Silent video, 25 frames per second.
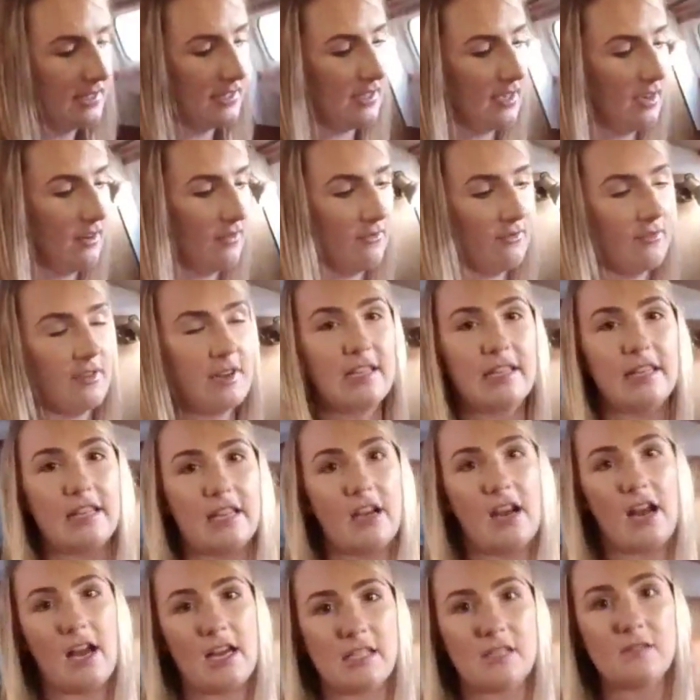is a
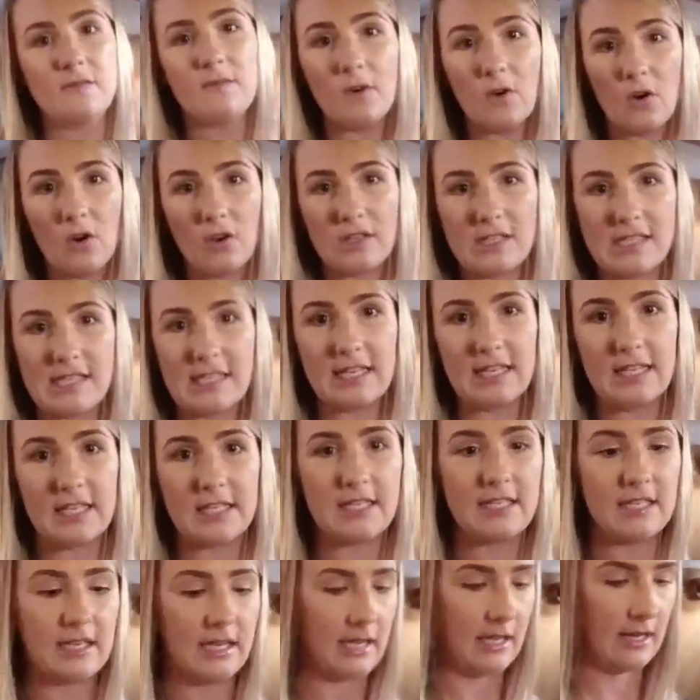really nice
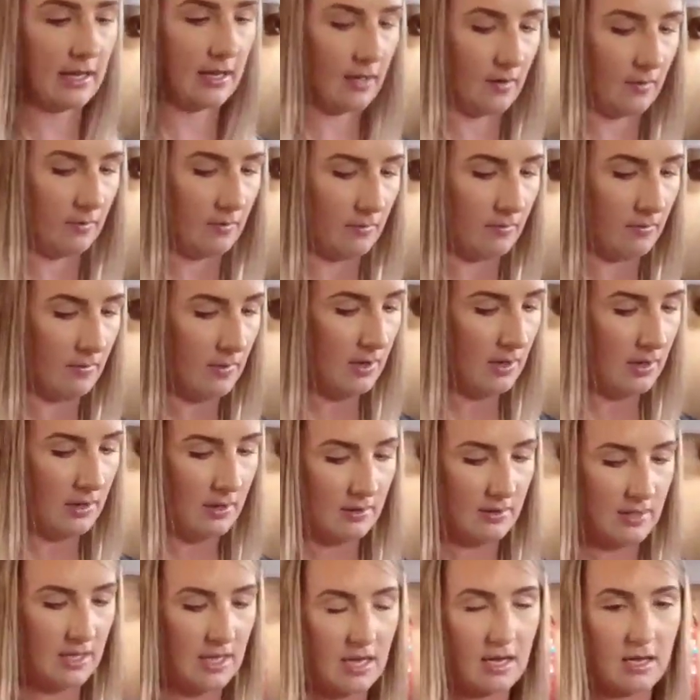faucet.
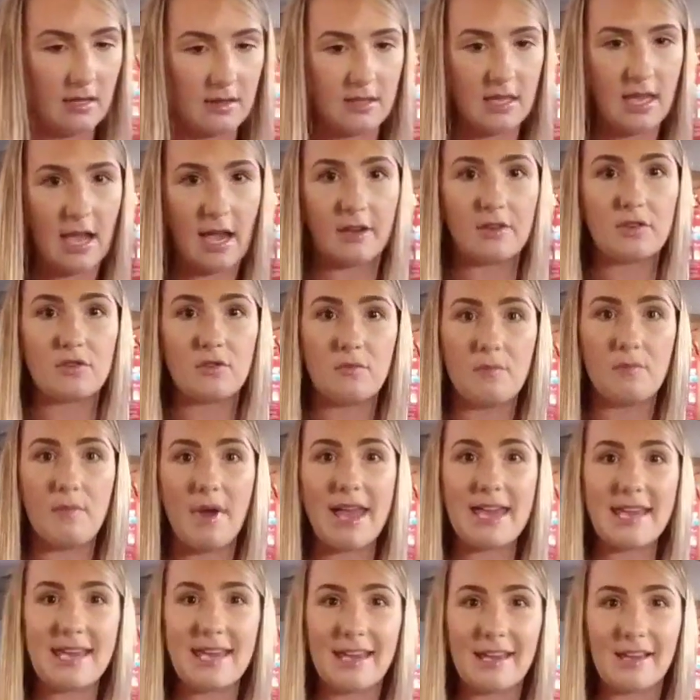The actual
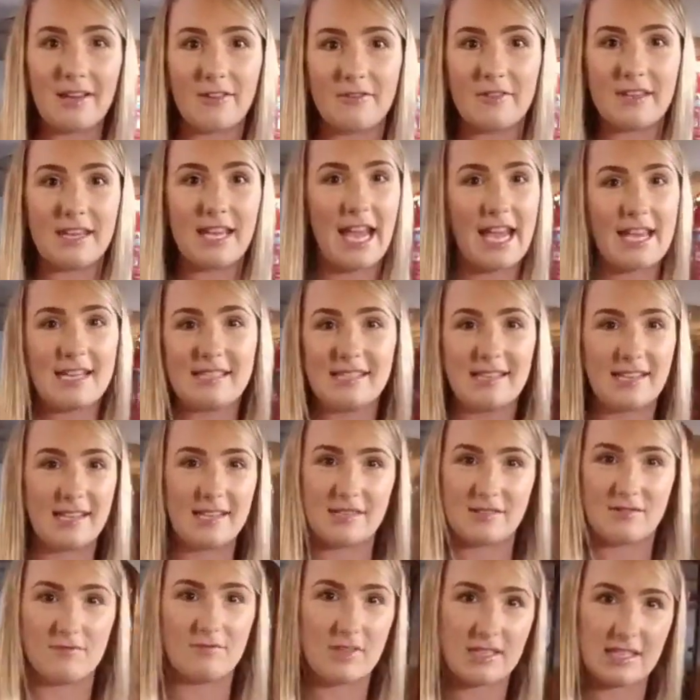making of the
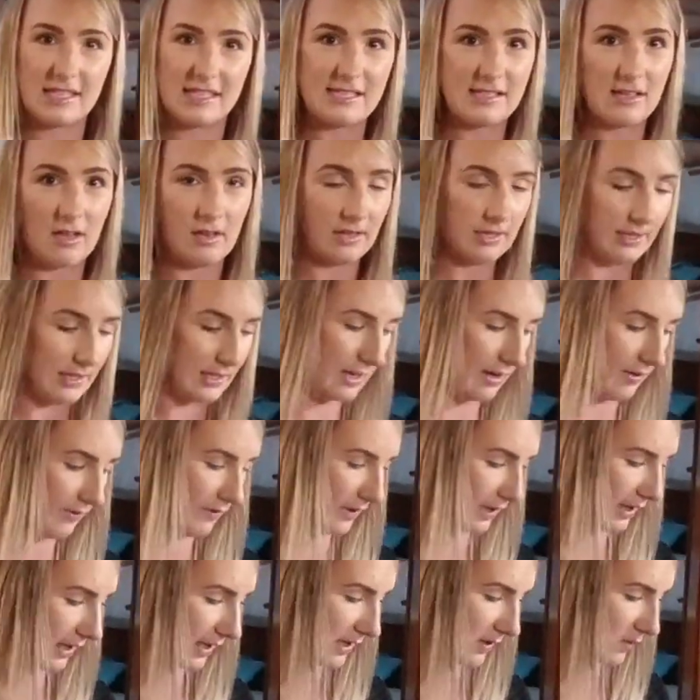casing is really solid and
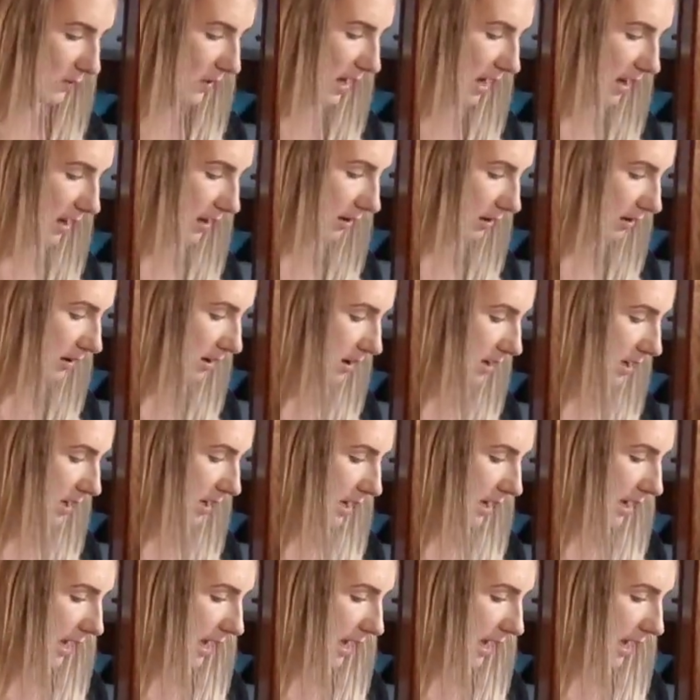everything as well.